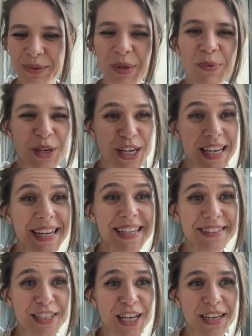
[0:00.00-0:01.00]
We were getting
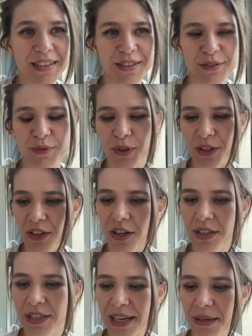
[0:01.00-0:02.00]
stuck for a long
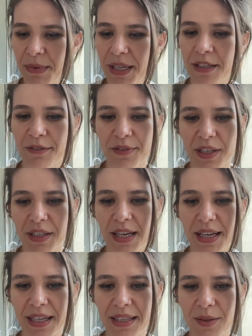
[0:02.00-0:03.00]
time, and it felt
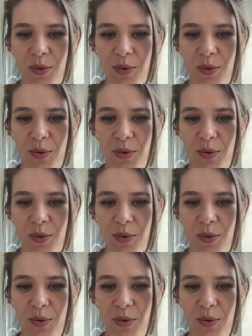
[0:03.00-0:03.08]
like,